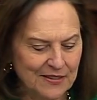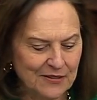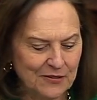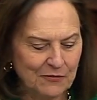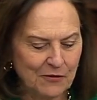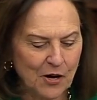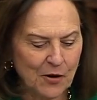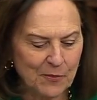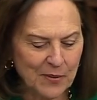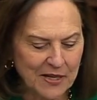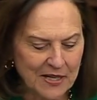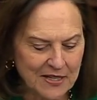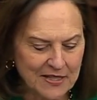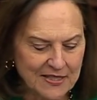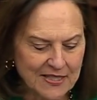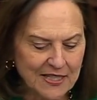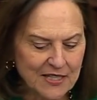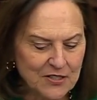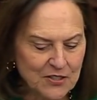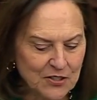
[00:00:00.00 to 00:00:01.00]
Well,
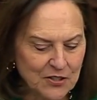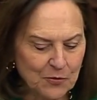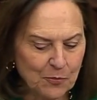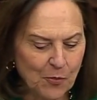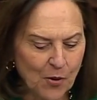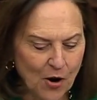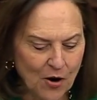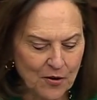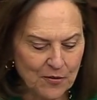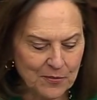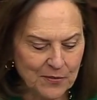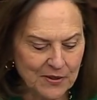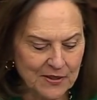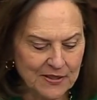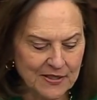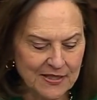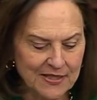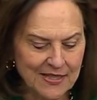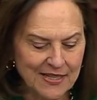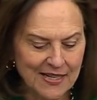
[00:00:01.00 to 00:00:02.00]
because his
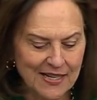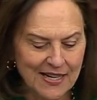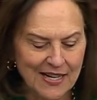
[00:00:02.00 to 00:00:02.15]
department